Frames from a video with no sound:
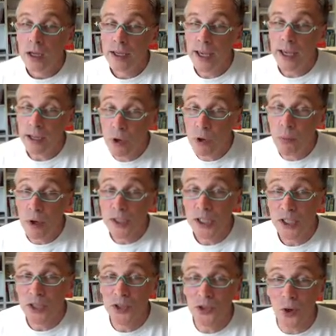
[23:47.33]
Can robots
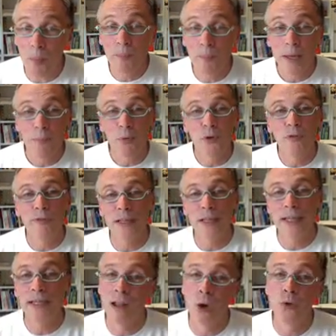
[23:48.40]
stop people
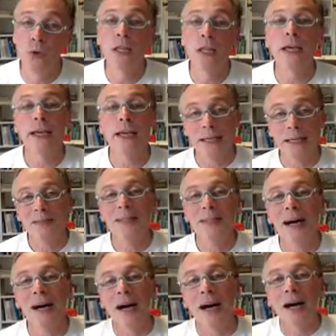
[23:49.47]
feeling lonely?
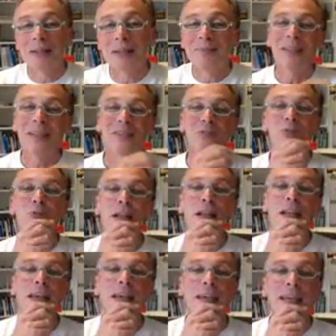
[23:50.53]
That's a
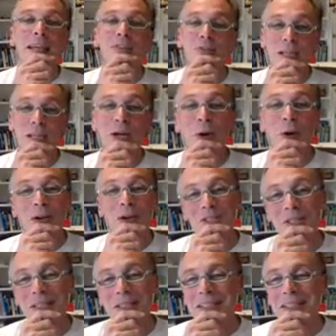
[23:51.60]
really interesting
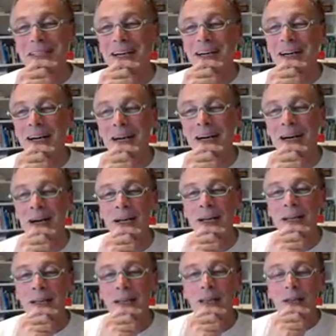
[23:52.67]
question.
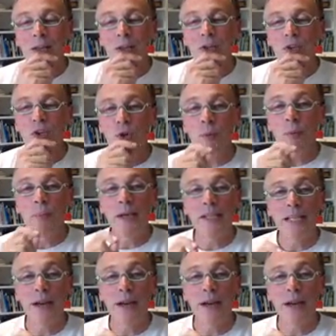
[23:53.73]
Human beings